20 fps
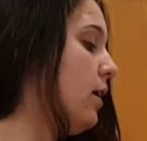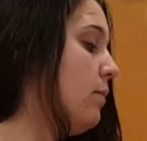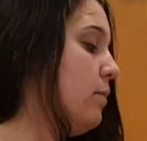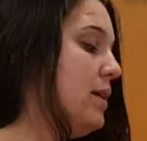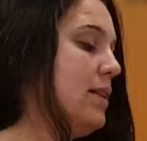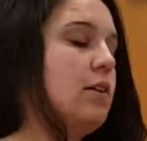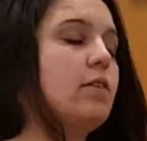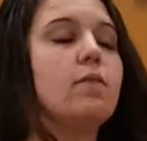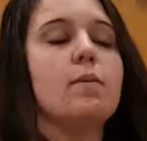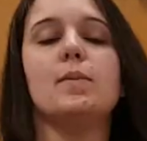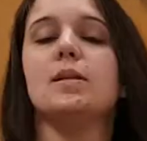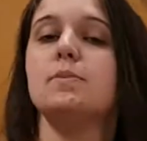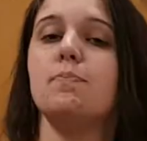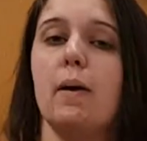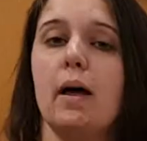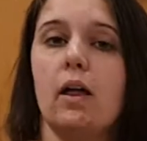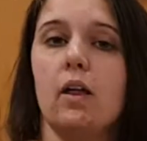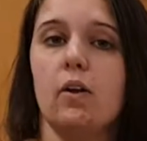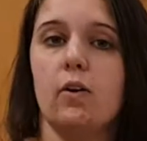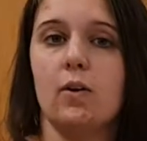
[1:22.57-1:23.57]
either from his
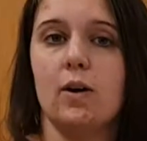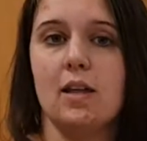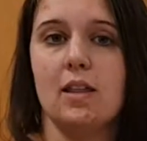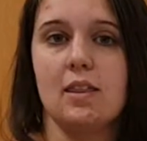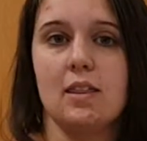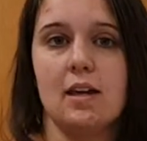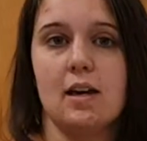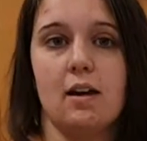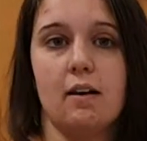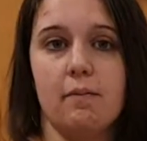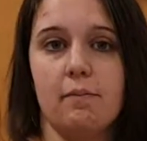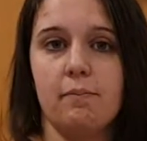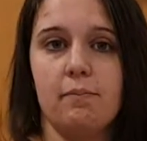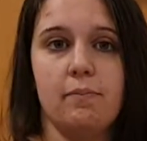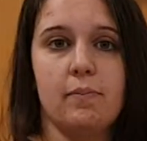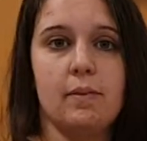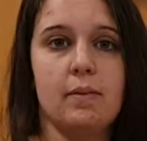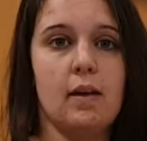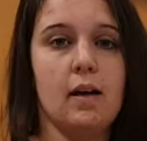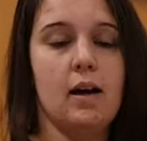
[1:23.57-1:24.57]
belt or anything
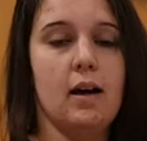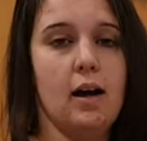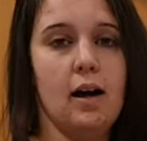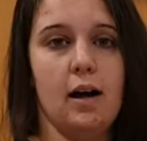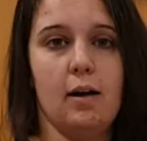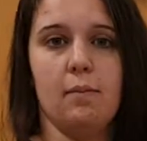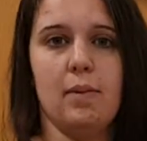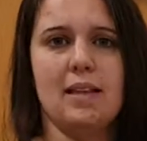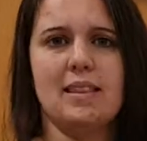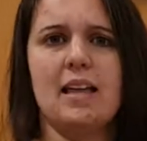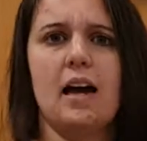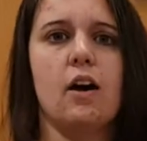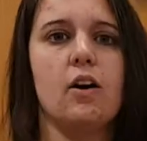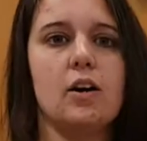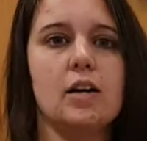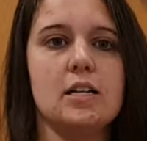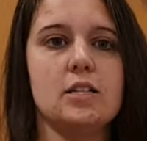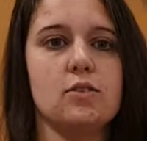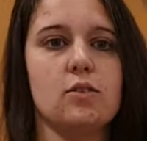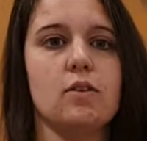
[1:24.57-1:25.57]
like that, or
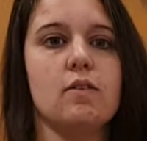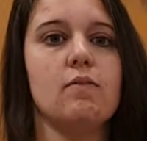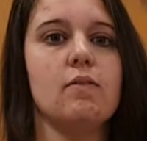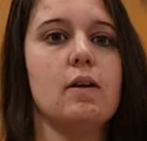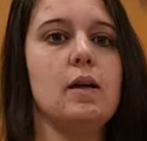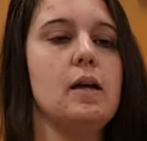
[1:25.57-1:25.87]
any sort of